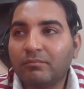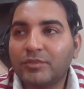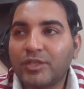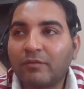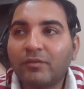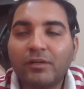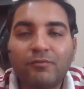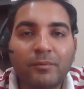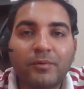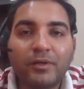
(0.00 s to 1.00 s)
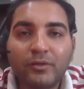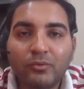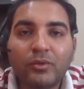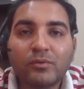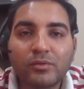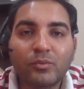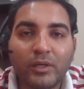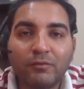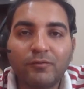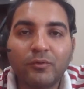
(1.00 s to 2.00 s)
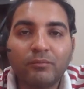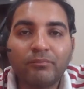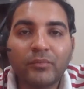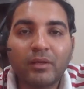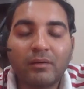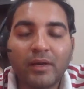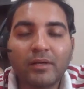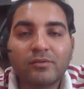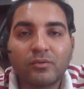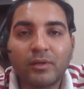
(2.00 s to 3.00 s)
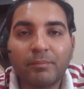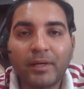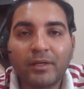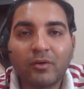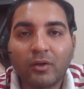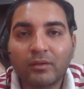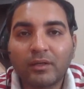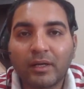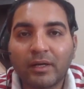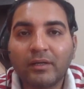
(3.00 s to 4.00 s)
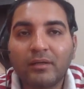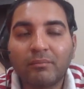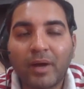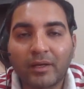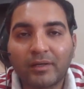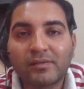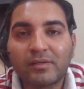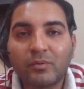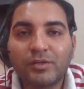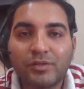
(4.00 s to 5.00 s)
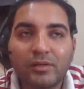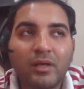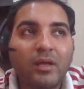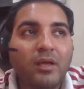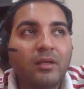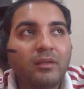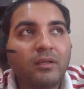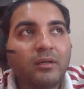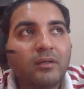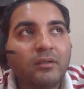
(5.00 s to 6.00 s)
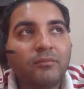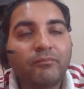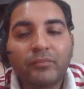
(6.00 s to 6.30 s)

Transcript: January, February 2024, right? So depending on the current market situation, the